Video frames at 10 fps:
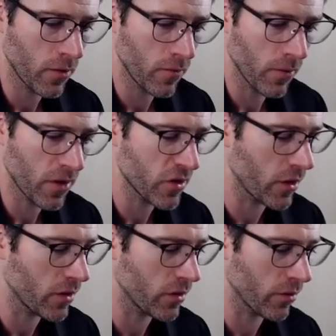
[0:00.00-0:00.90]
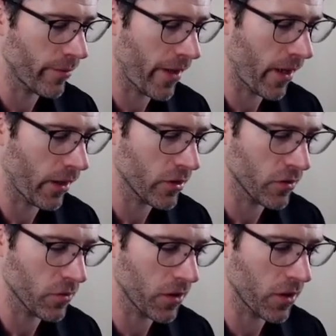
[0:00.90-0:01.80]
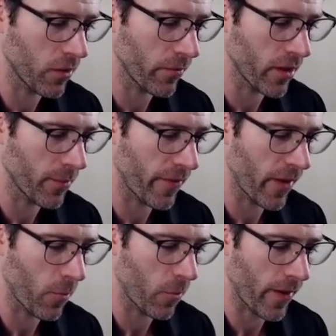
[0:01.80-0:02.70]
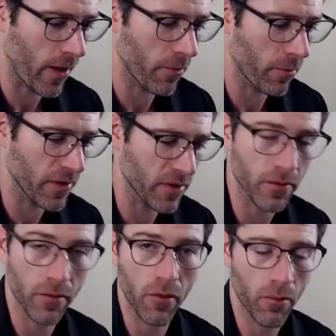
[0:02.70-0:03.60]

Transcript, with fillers: You reach into the bag and choose one card at random, and then without replacing, so no